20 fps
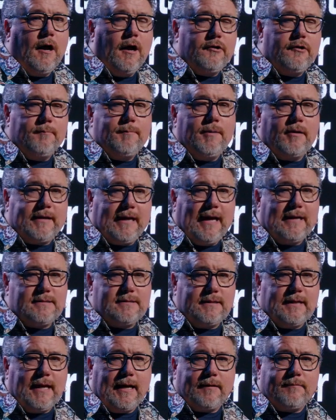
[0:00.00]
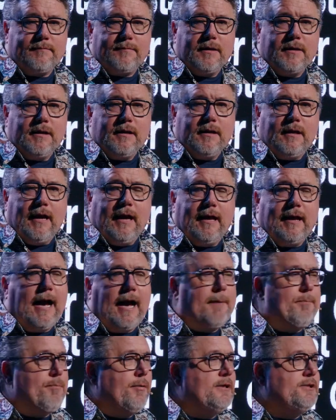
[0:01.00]
Under Melchizedek. And the
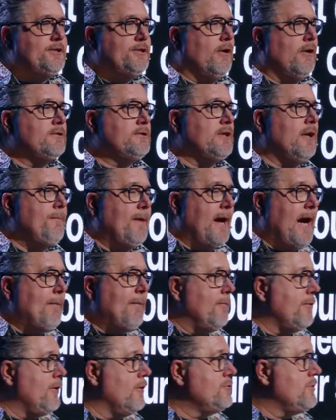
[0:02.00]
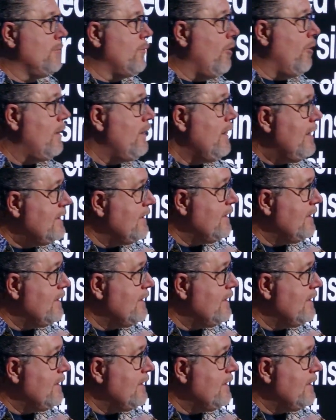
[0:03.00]
high priest shows up. Abram goes to war,